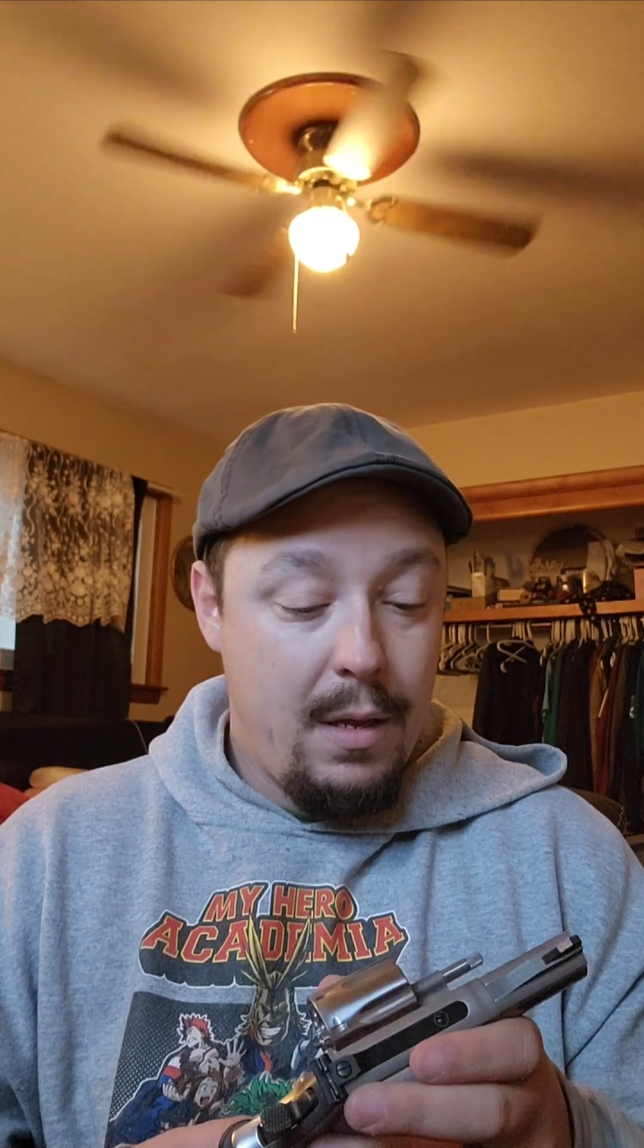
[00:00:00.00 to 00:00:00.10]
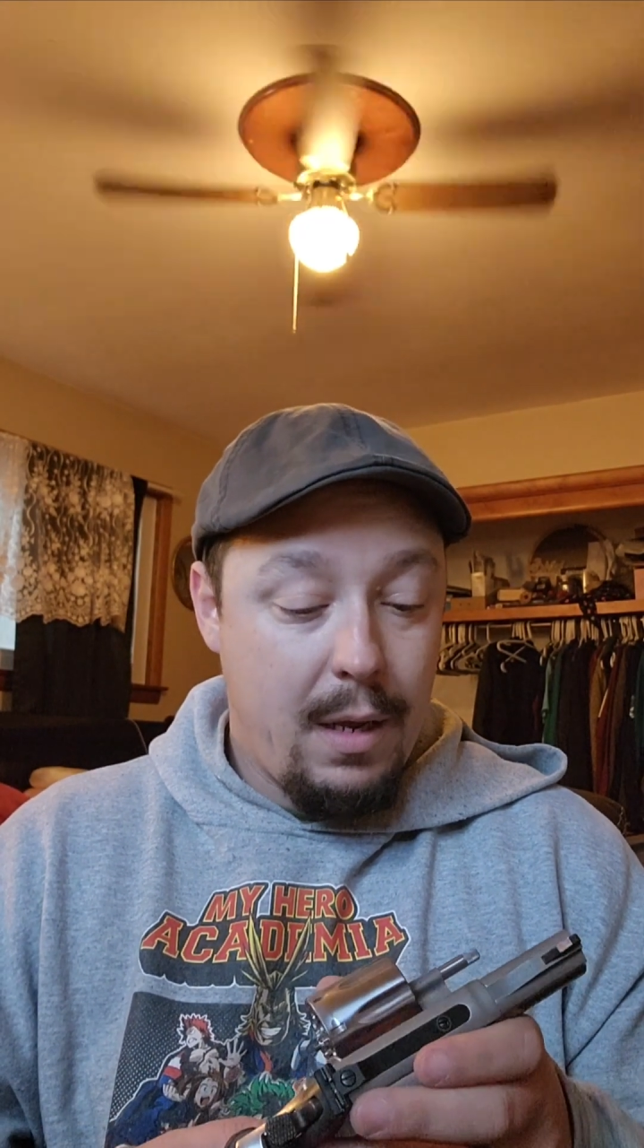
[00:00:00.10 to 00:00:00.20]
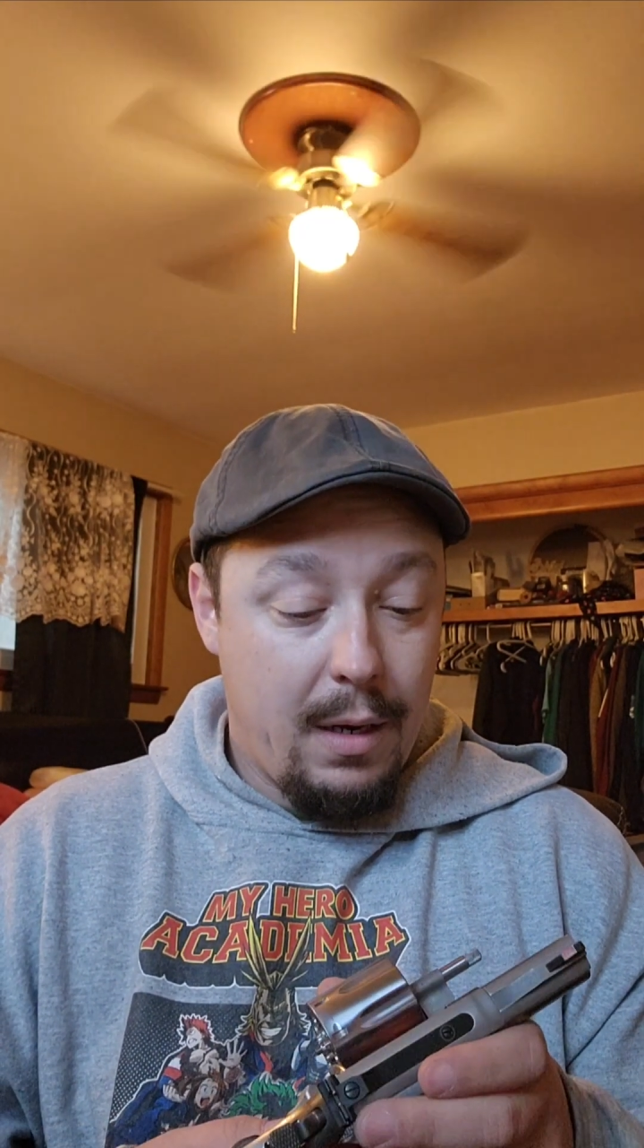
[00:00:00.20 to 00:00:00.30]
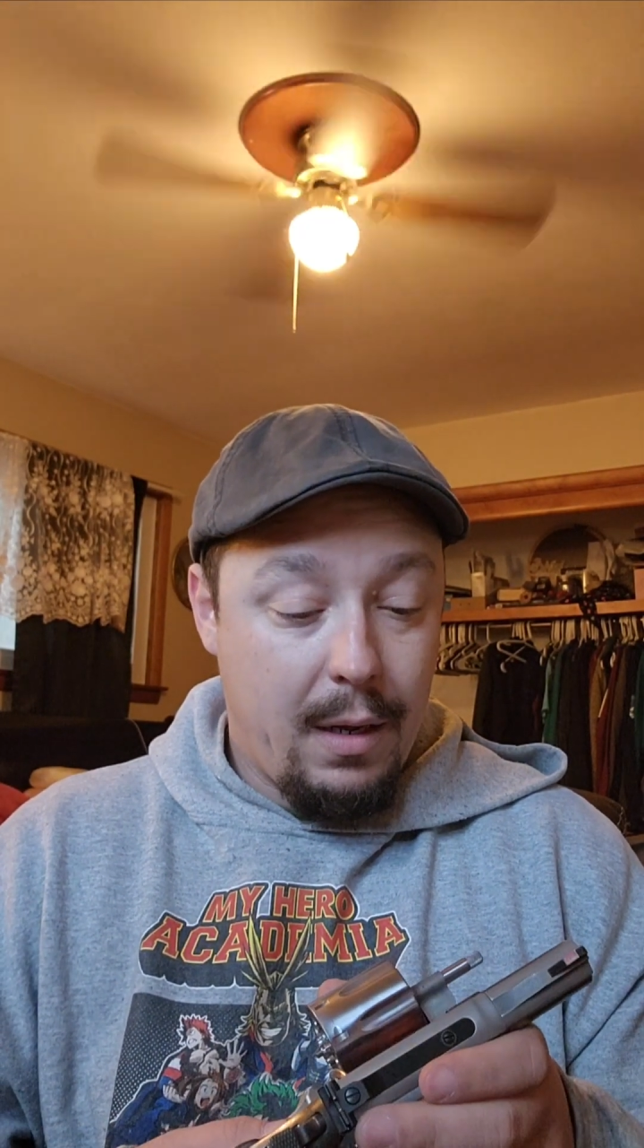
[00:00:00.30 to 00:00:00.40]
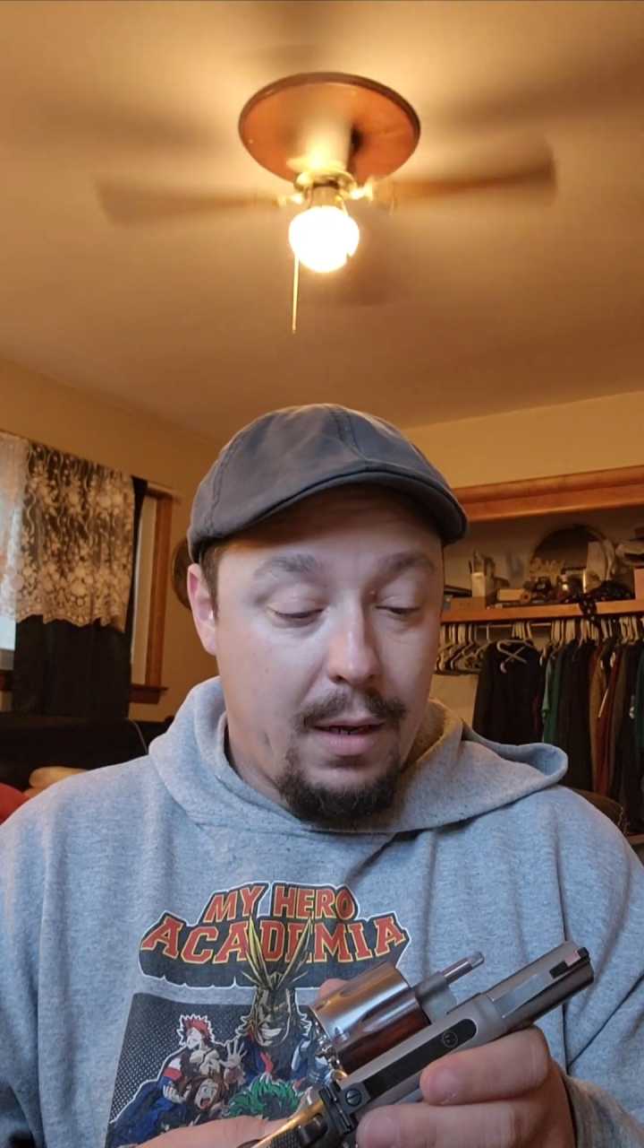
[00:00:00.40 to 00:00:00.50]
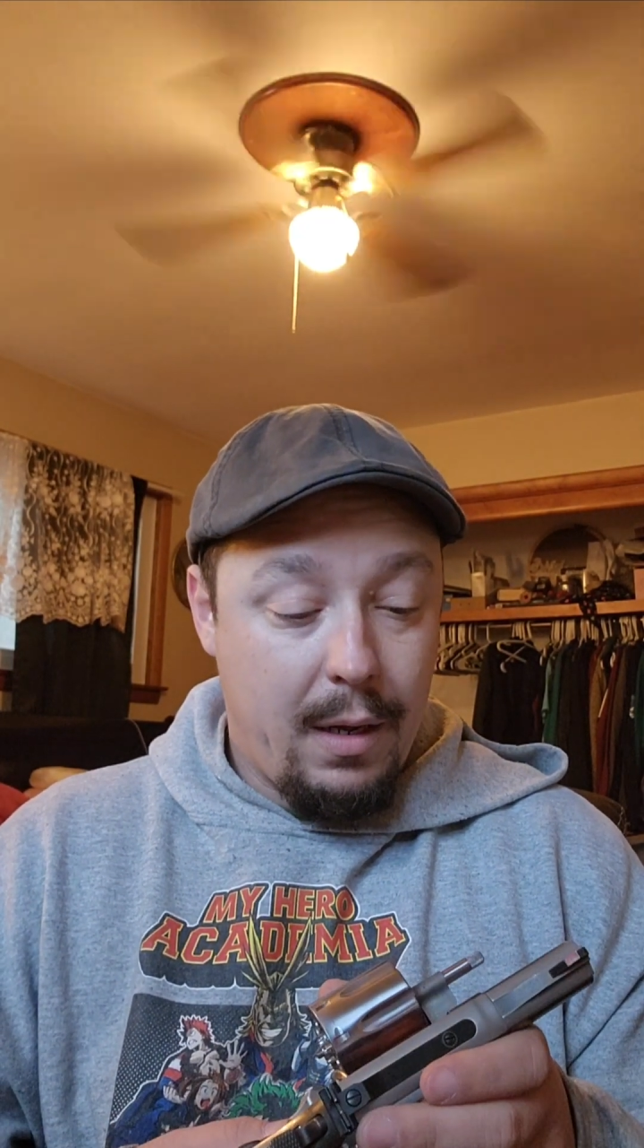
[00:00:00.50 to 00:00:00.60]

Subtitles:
and